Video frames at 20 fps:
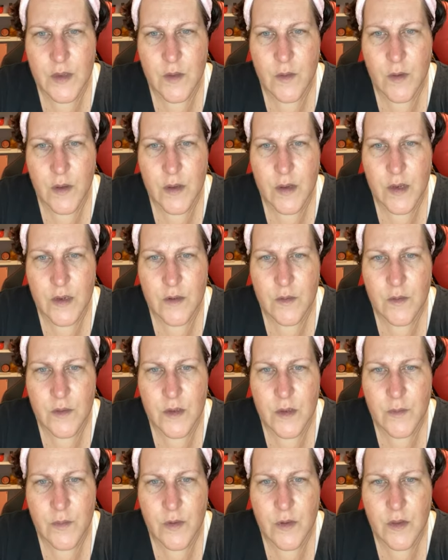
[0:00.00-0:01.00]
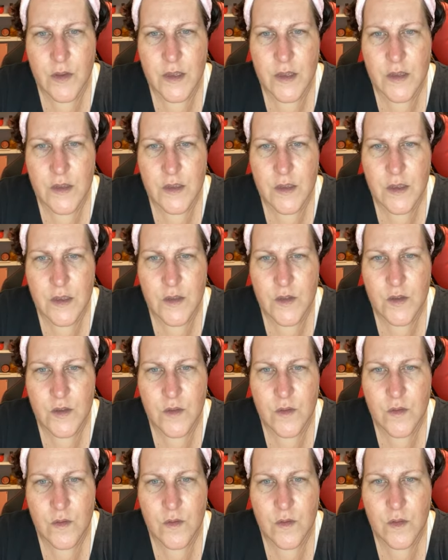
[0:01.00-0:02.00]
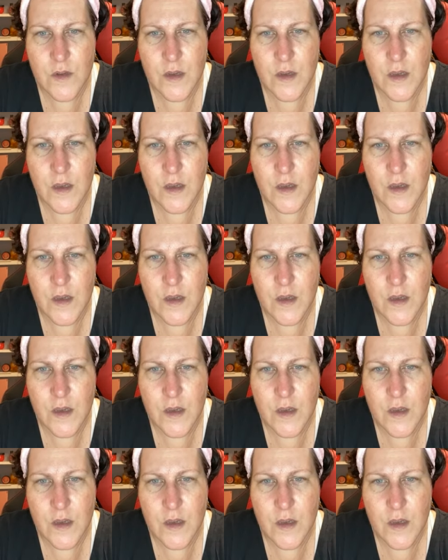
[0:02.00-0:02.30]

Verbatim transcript: I do a double cleansing. So